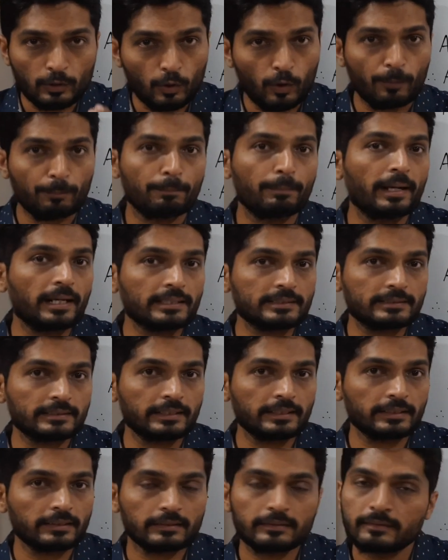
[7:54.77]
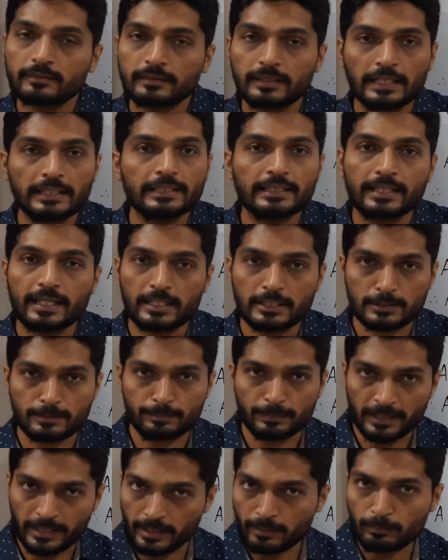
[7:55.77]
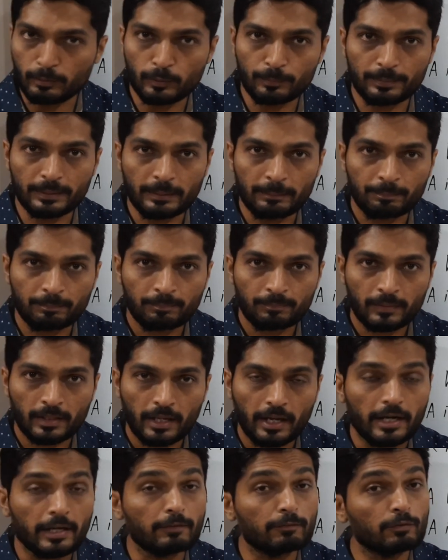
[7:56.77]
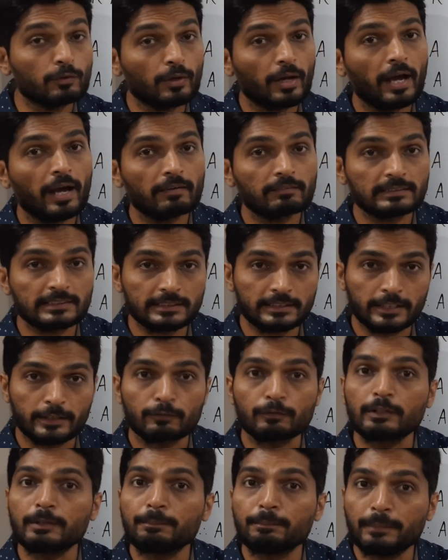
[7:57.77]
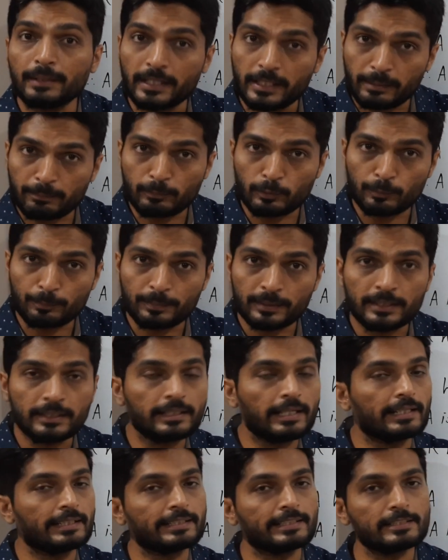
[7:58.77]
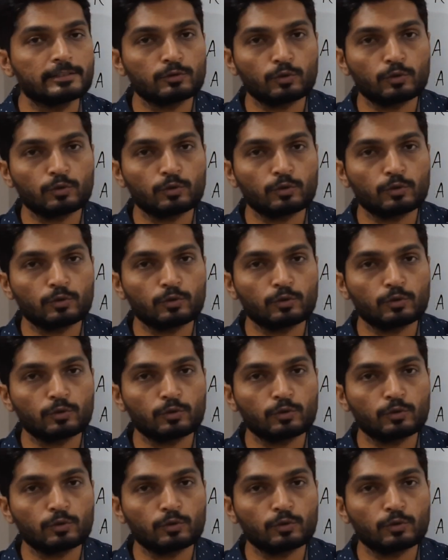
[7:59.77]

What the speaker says: a compact set, then it has BWP. And if you have a set with BWP, then it